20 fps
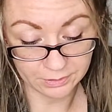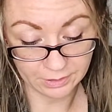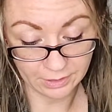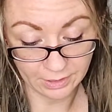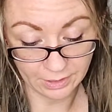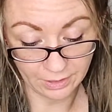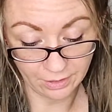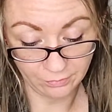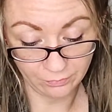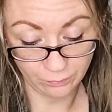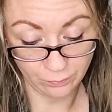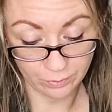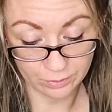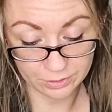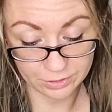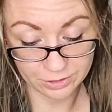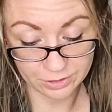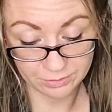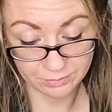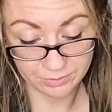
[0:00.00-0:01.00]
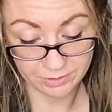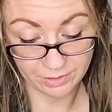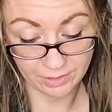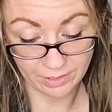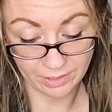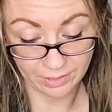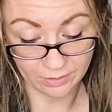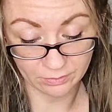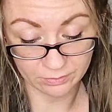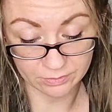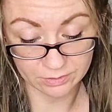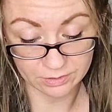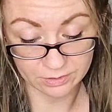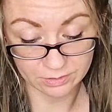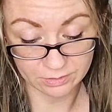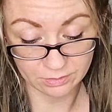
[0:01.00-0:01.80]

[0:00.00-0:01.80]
and have worshipped the idols